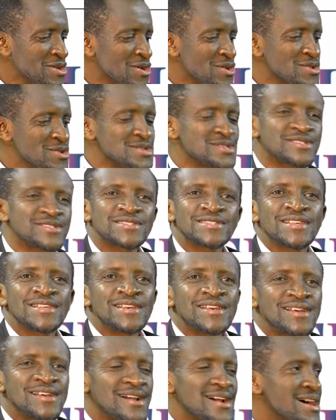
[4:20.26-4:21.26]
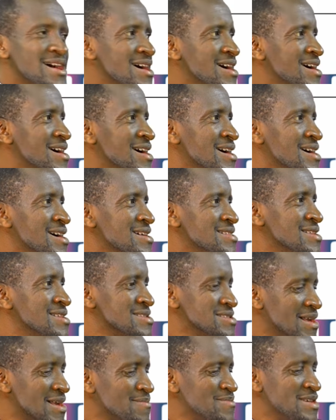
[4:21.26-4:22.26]
Because the
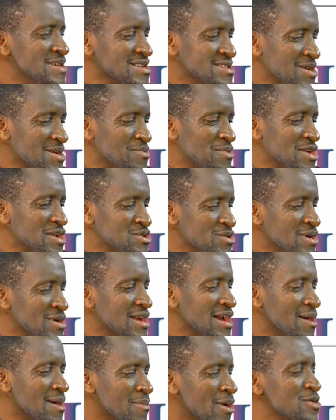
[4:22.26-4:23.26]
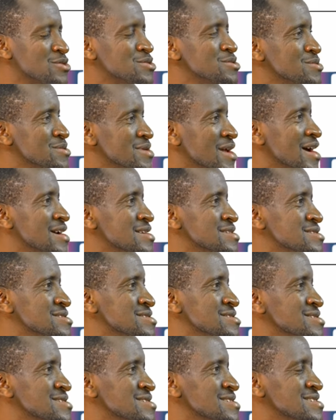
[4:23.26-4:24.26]
subject that we are talking about tonight
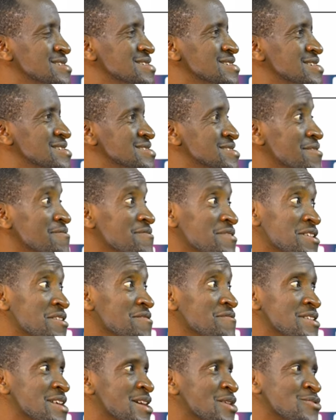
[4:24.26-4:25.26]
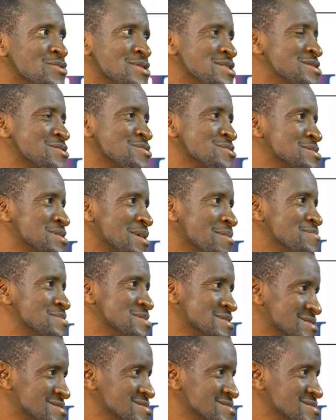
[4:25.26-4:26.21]
is a very, very critical subject.